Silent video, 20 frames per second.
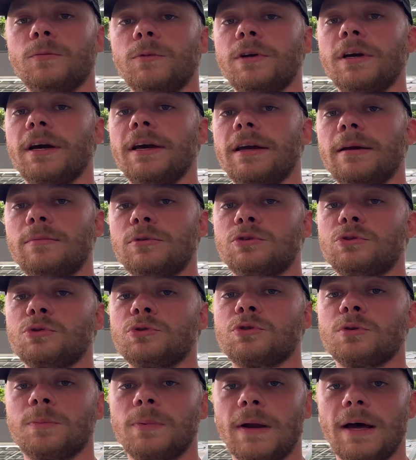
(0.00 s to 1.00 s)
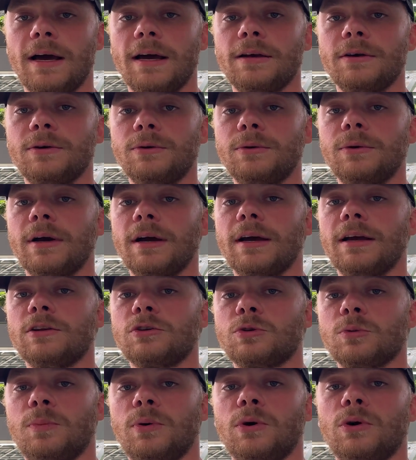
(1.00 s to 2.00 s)
We are able to supply you
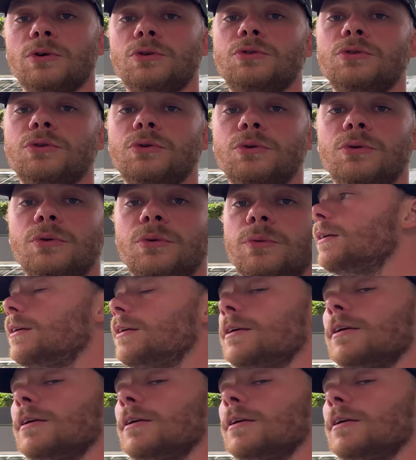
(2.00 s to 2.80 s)
and support you.